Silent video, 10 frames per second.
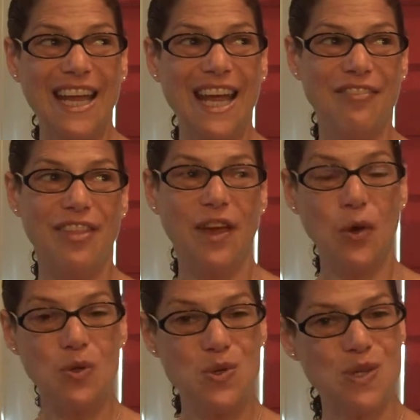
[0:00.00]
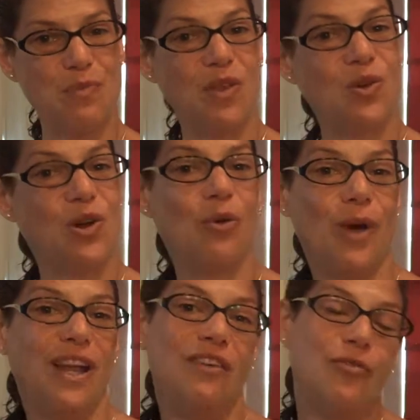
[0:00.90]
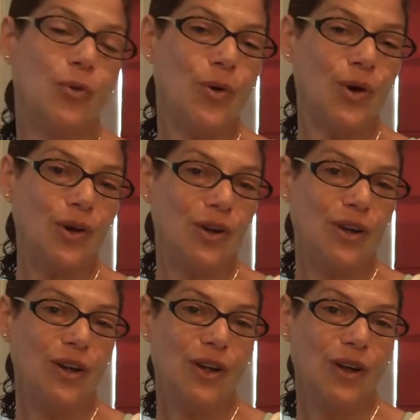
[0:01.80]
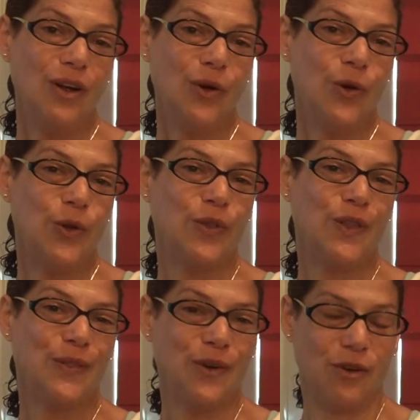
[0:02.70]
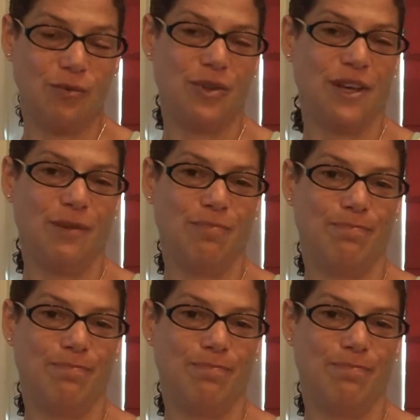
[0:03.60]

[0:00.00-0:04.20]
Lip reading: if they go do something they're not ready for, who do you think they're going to blame?